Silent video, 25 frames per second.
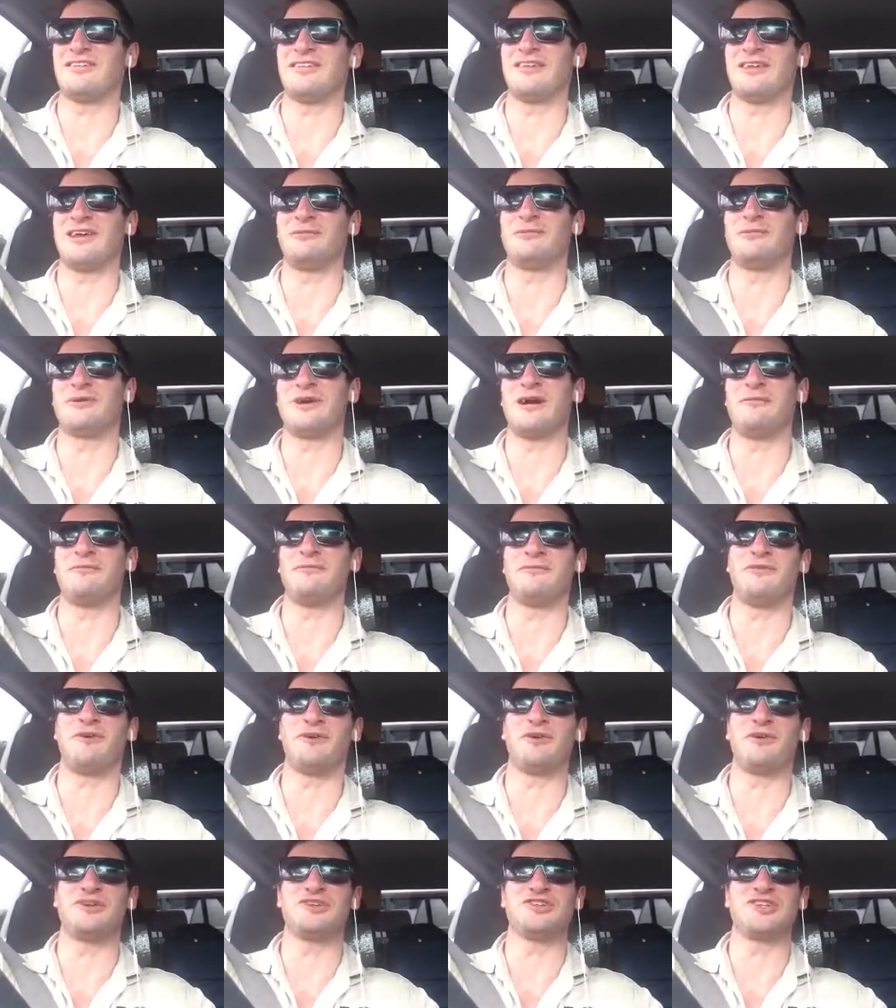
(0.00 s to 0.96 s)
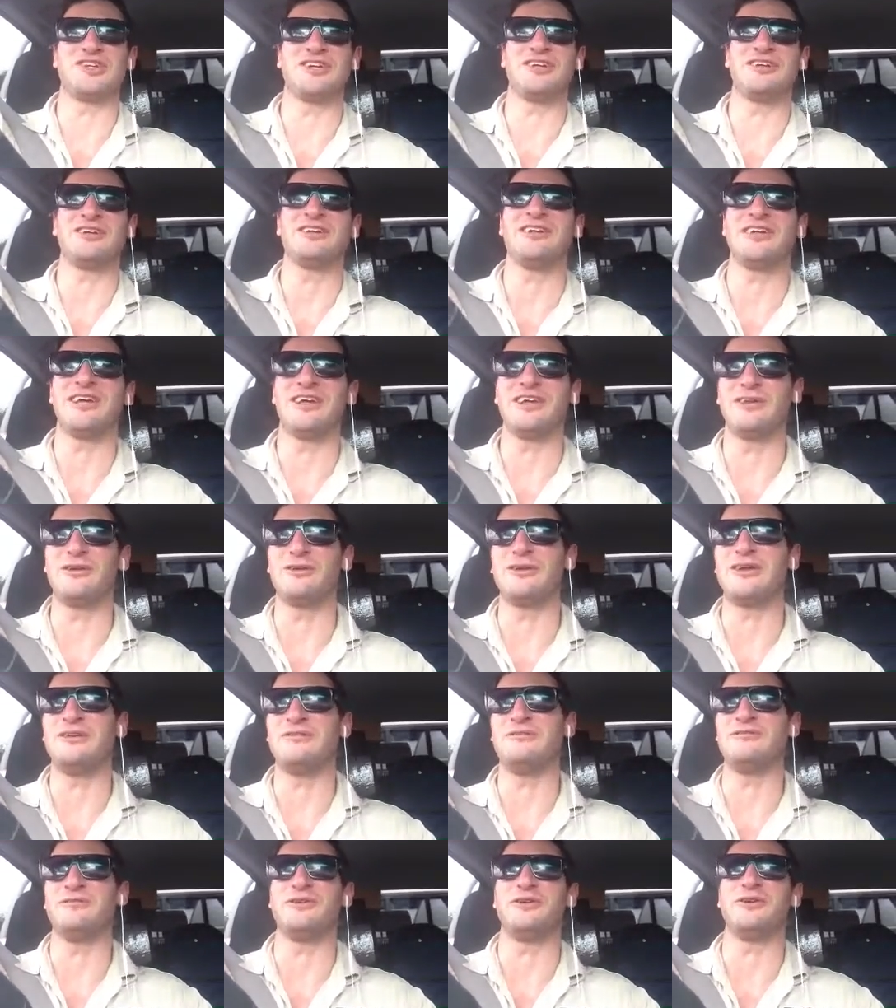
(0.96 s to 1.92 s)
They will come foraging and
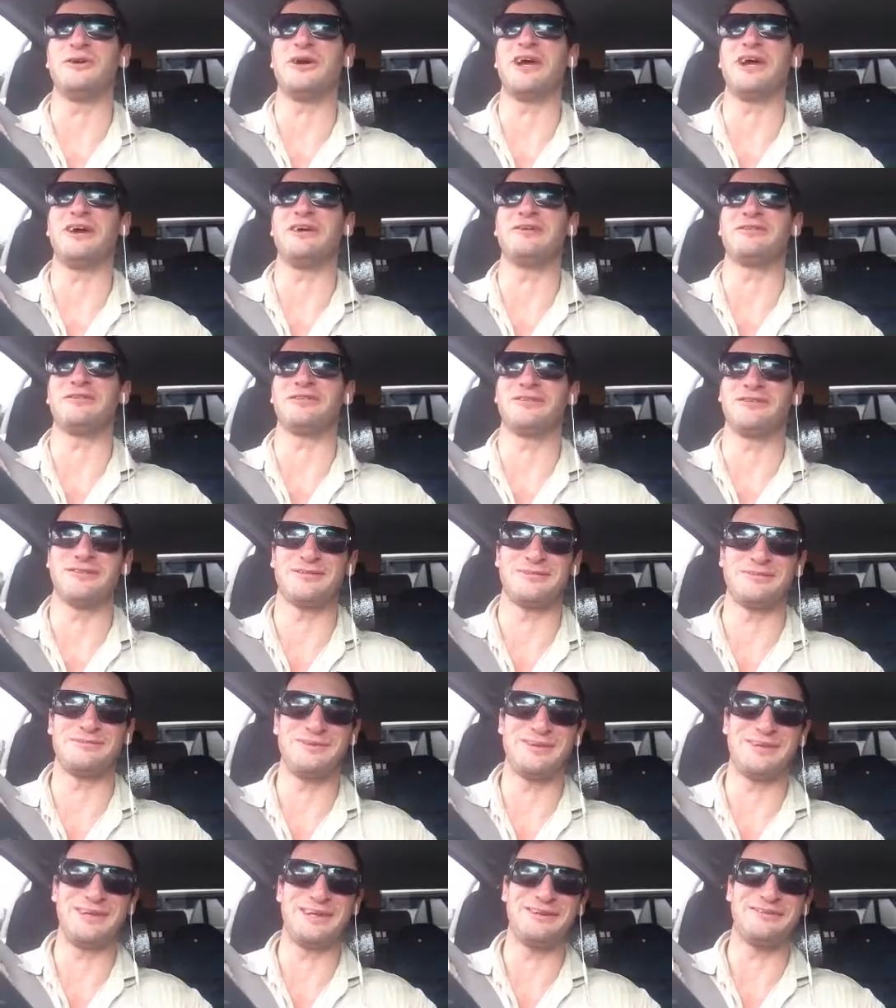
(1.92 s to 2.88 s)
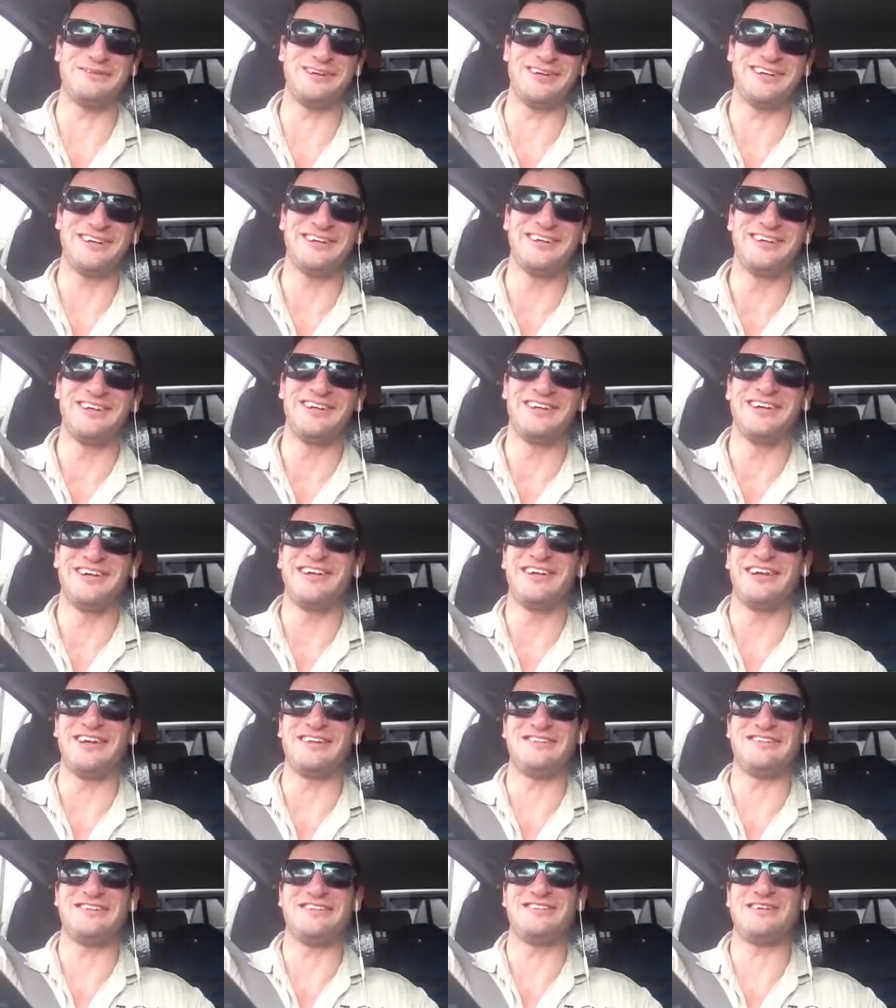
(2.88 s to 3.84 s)
looking for your house. But anyway,
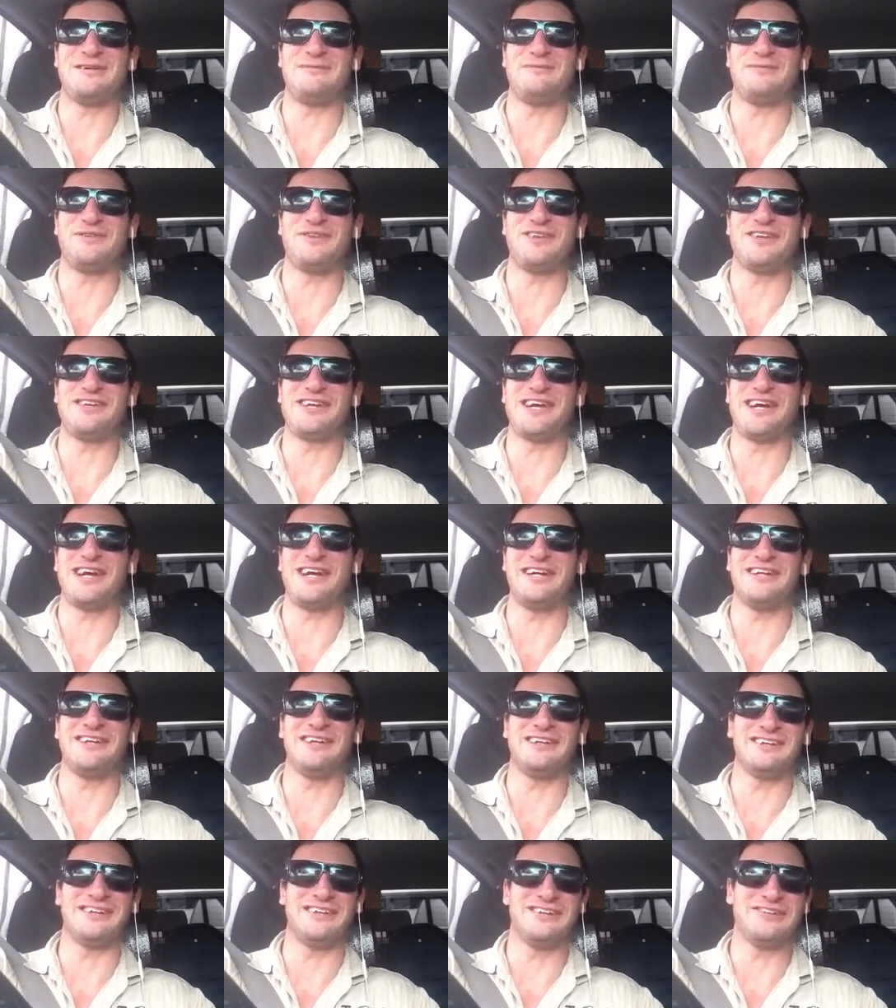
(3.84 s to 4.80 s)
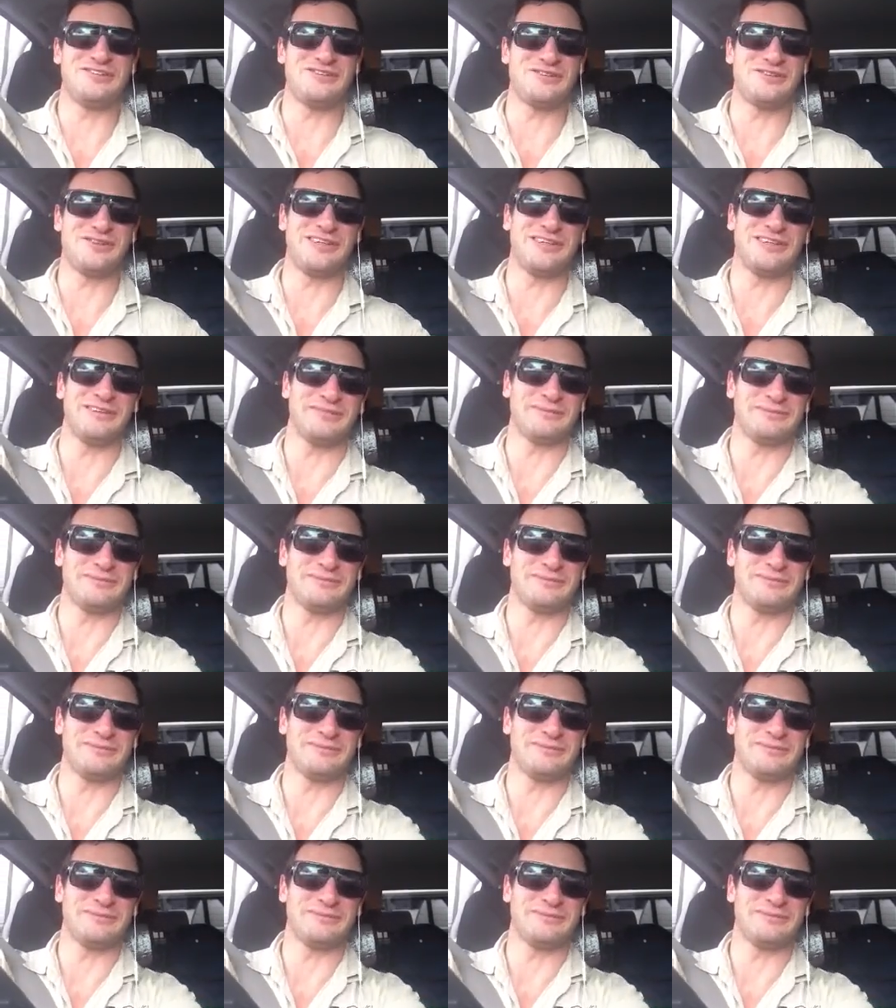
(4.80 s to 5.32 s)
that's your tip for the day. Enjoy.